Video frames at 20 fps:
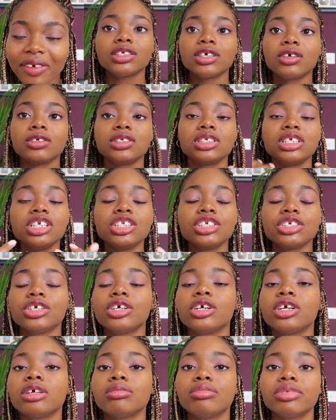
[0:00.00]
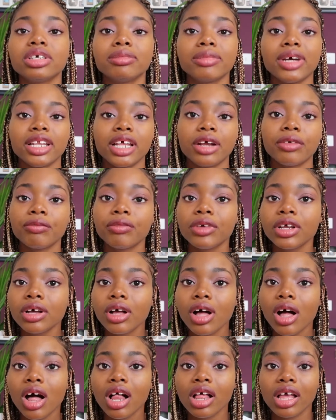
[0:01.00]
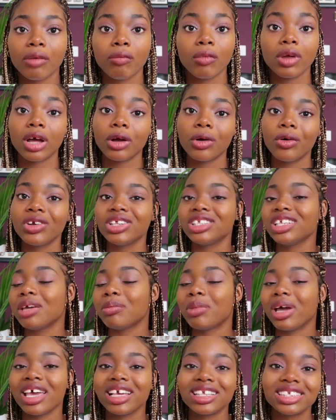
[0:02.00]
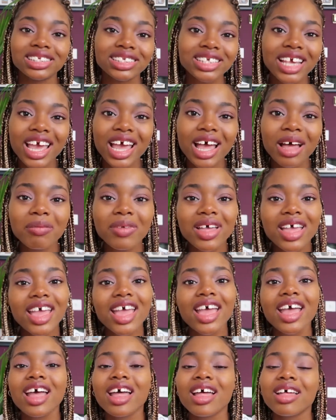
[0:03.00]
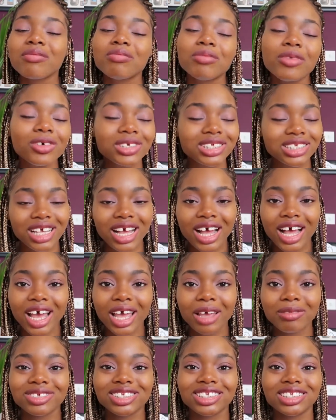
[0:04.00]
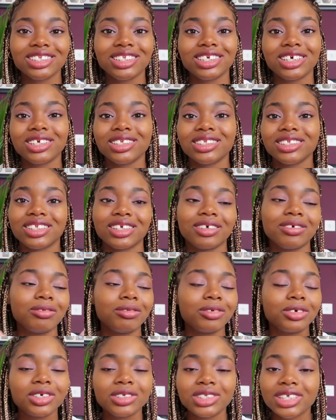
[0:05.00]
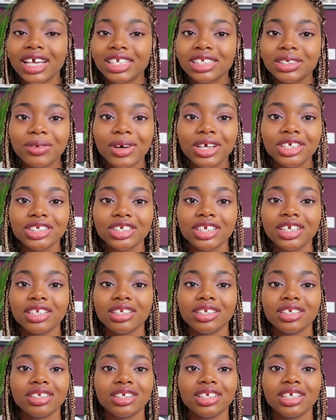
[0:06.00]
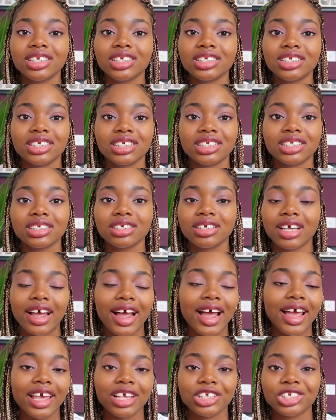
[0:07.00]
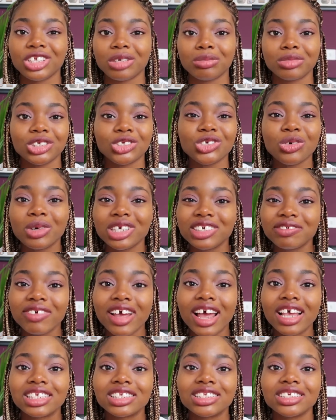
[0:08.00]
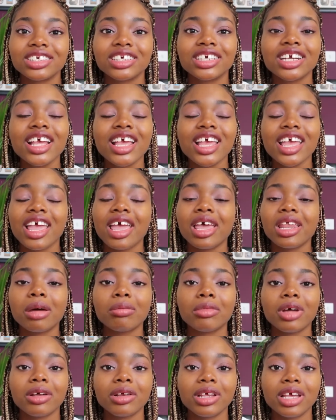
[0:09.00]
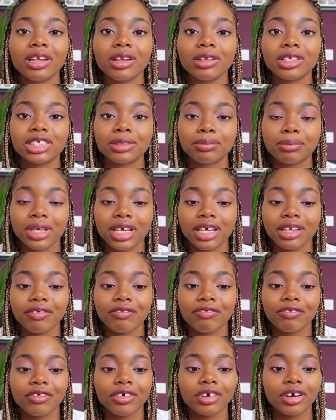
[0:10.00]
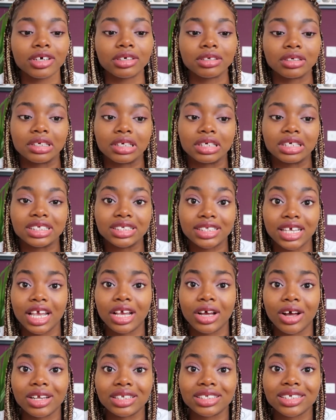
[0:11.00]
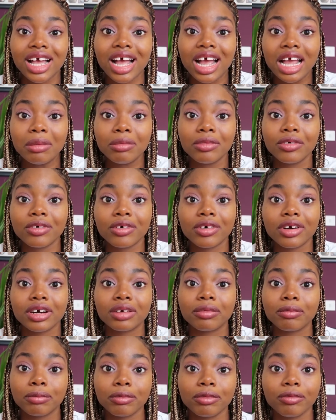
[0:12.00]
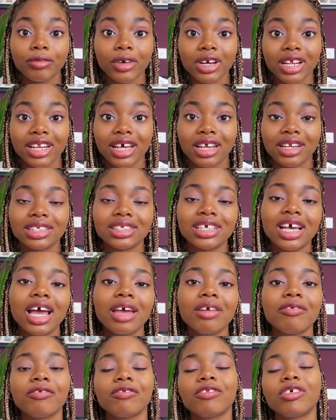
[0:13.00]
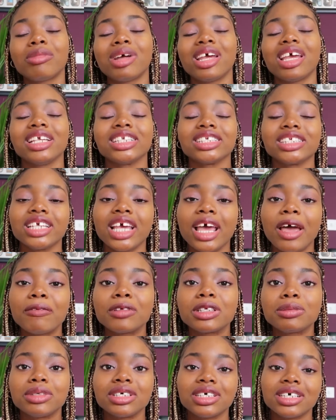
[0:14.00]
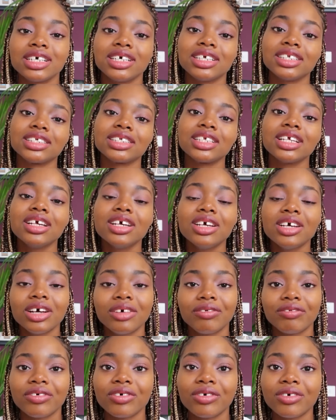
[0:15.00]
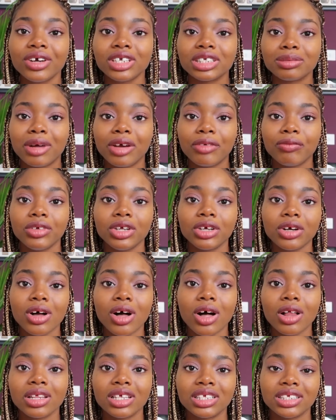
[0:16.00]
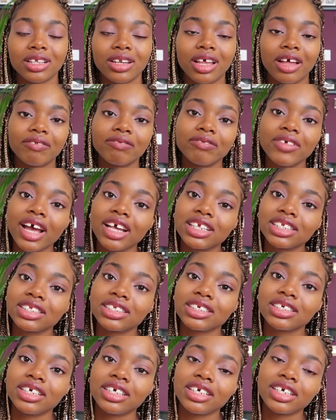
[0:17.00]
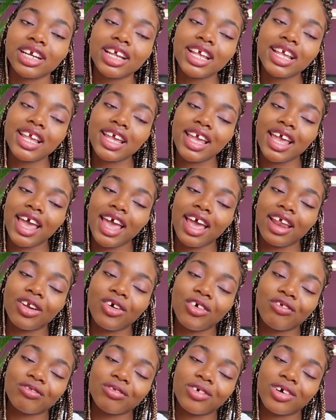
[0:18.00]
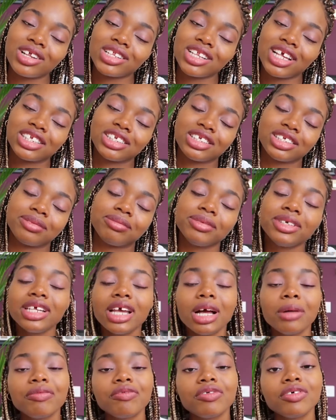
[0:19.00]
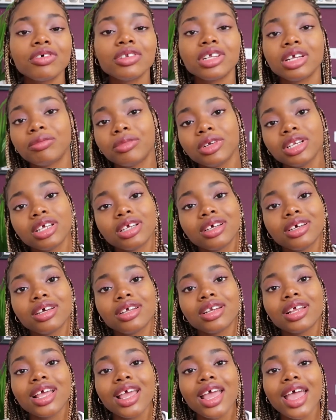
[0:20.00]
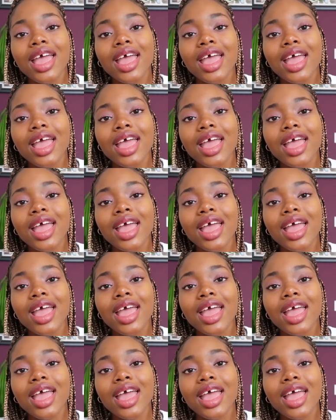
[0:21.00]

So teaching her and bringing back that recall, and when I go to take my exam, most times the test question is just, I answer them so much faster, and I'm not in a pit for staying on time or running out of time for my exams because, of course, my recall is a lot faster, and overall that's just really helpful and really good.